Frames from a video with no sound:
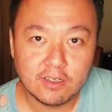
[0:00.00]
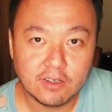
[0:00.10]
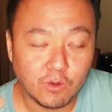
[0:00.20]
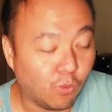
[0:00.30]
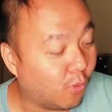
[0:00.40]

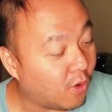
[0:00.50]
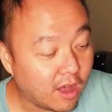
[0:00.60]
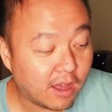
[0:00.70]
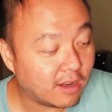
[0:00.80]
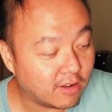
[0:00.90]

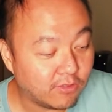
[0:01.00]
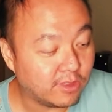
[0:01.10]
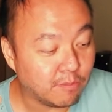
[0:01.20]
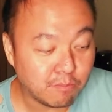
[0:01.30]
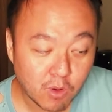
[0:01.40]
One of
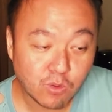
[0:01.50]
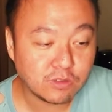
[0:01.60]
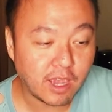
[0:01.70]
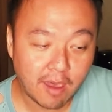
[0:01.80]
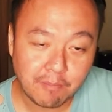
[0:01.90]
the
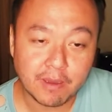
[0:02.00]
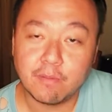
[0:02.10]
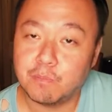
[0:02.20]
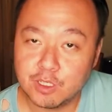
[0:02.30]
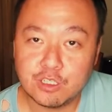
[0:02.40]
most
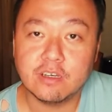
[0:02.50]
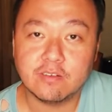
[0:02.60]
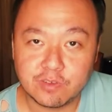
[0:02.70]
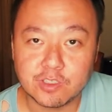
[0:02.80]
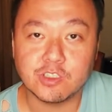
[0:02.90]
epic
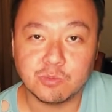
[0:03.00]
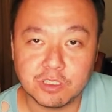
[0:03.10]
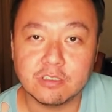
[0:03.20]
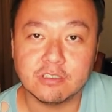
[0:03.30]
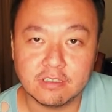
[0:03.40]
Michigan versus
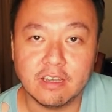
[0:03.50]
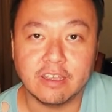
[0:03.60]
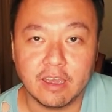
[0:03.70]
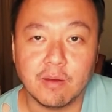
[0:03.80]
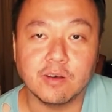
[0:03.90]
Michigan State
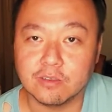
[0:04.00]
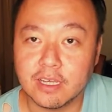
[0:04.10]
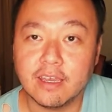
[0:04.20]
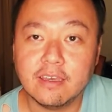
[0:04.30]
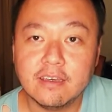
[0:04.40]
game, I would
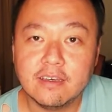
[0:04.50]
say,